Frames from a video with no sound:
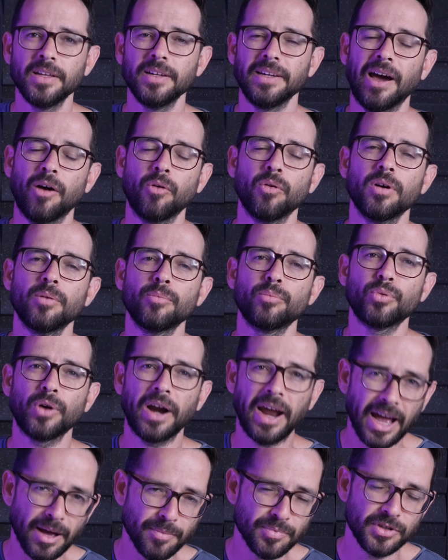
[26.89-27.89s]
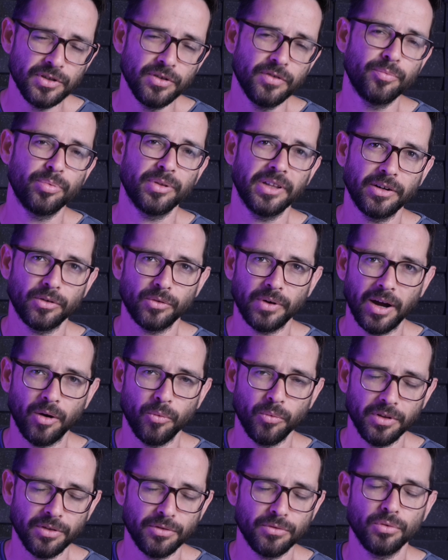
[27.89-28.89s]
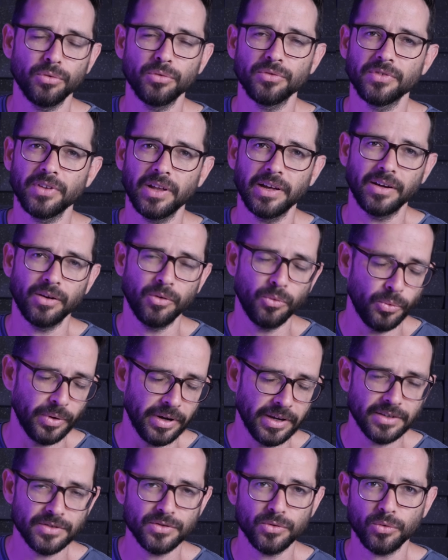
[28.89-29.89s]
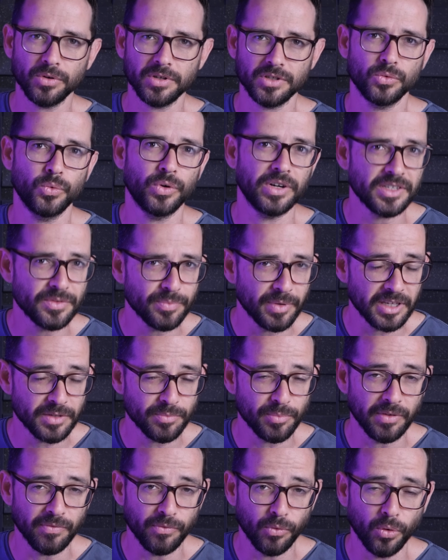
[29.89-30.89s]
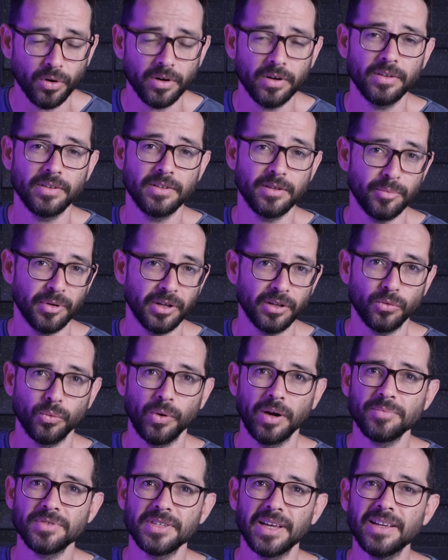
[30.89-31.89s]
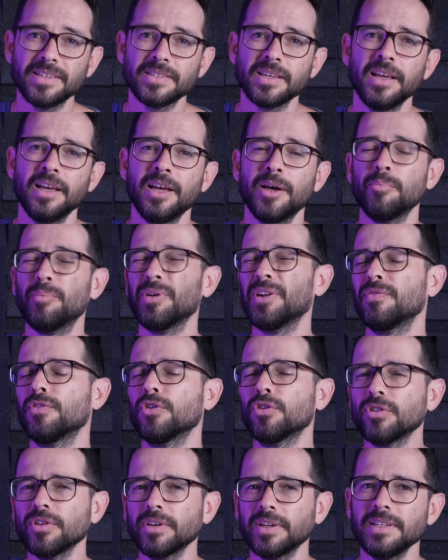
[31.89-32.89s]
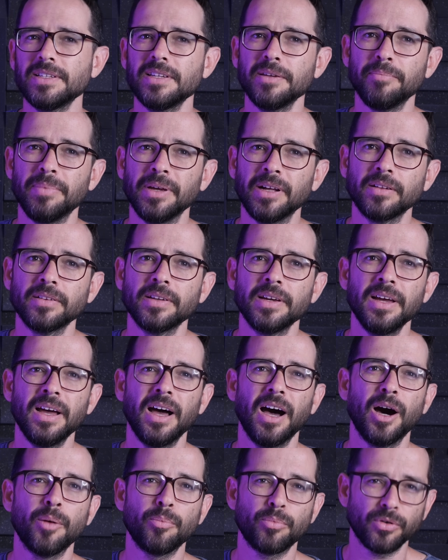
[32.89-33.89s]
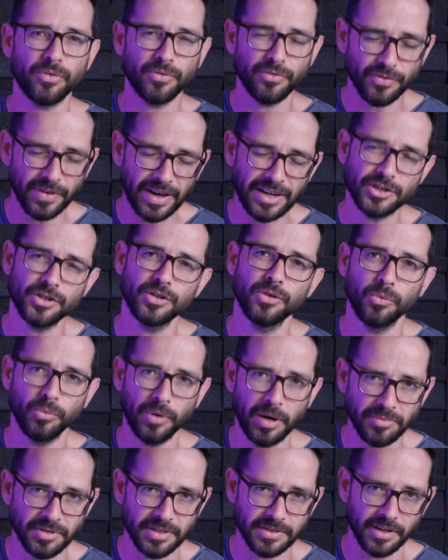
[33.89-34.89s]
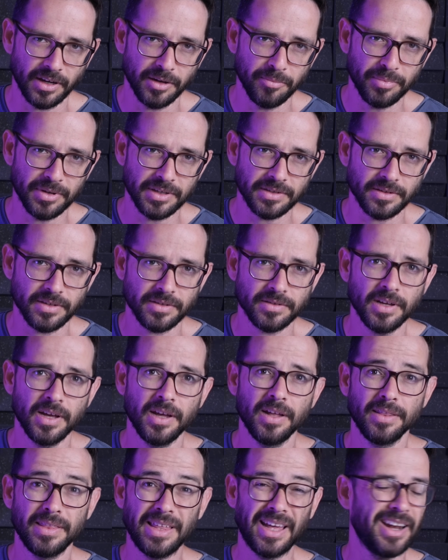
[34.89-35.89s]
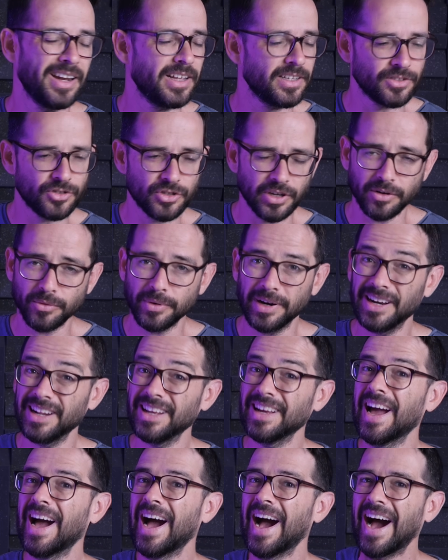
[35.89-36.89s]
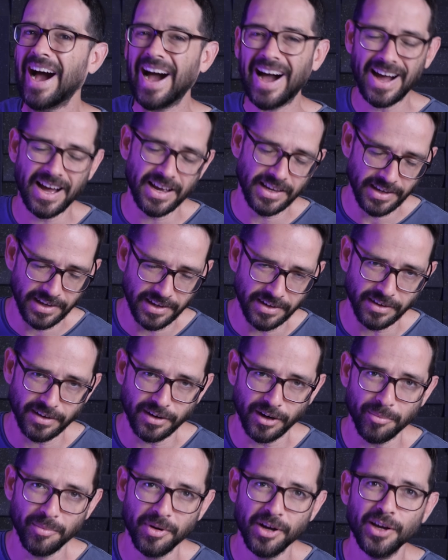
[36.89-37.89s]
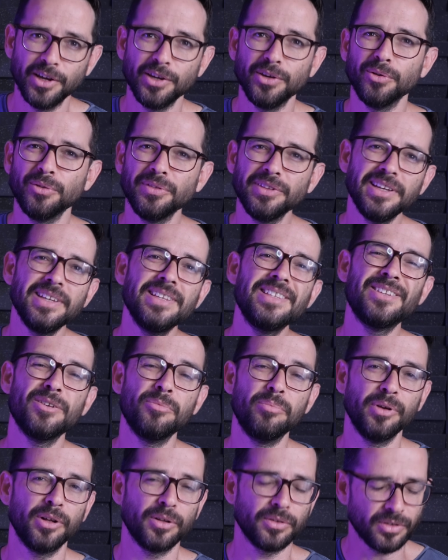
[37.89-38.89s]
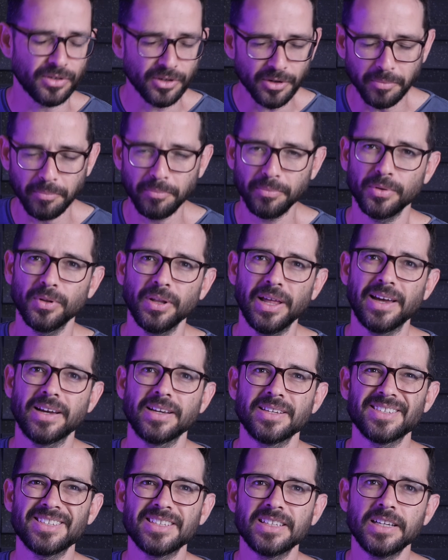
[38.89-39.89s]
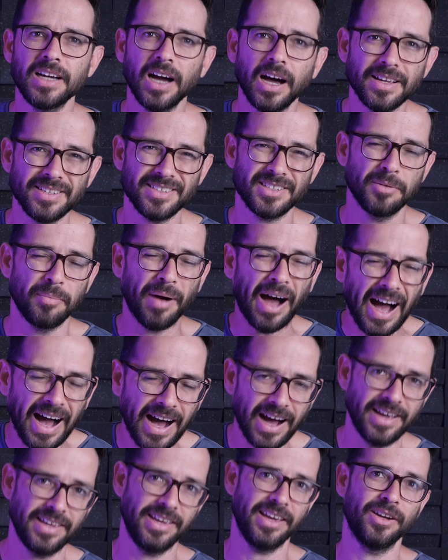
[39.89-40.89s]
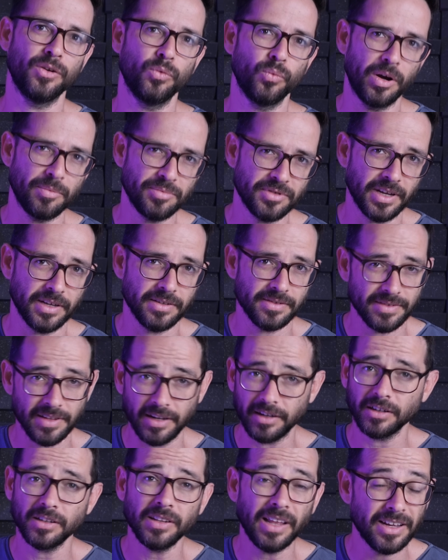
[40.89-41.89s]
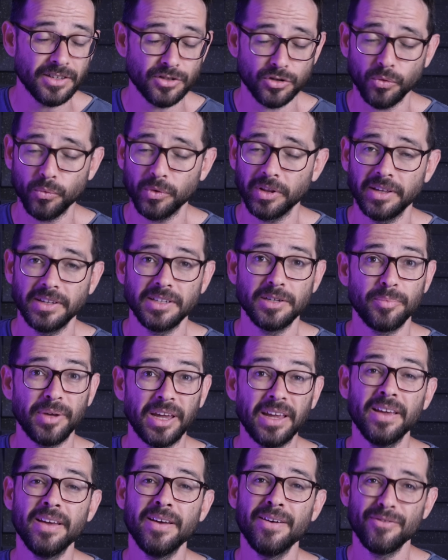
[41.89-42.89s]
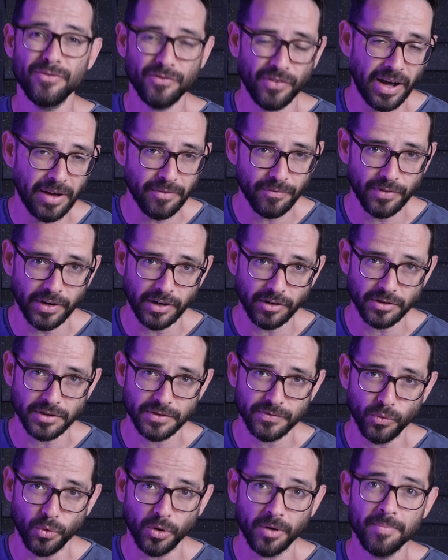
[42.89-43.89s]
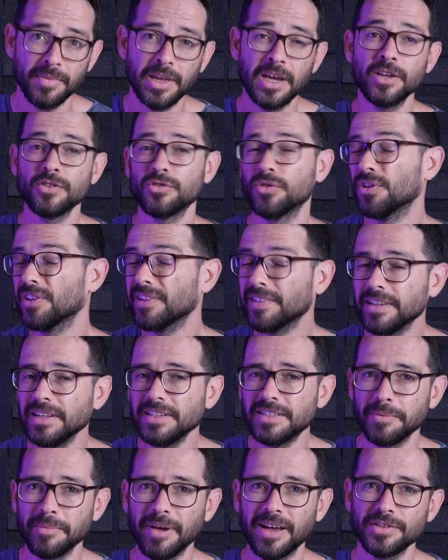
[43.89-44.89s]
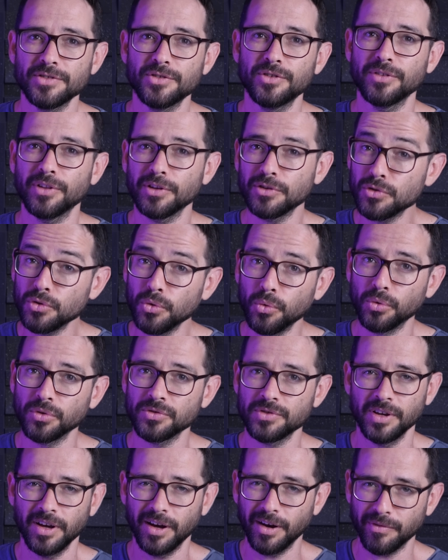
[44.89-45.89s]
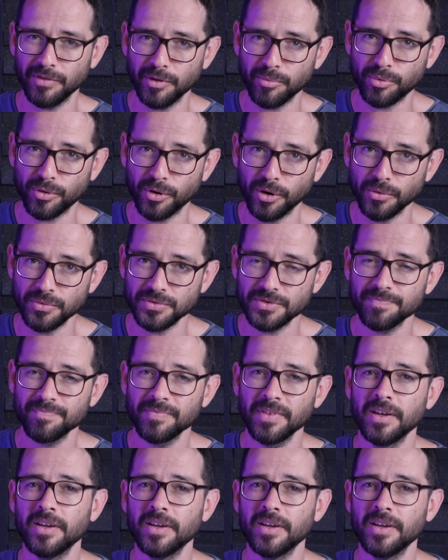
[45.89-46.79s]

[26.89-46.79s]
Now, perhaps you've played around with tools like Wix or Squarespace before to build websites, but if you're looking to build a professional web design business that is generating high income, you'll need to build complex, custom, high-end websites that clients are willing to pay 5 figures for. So you'll need to master the tools of the pros.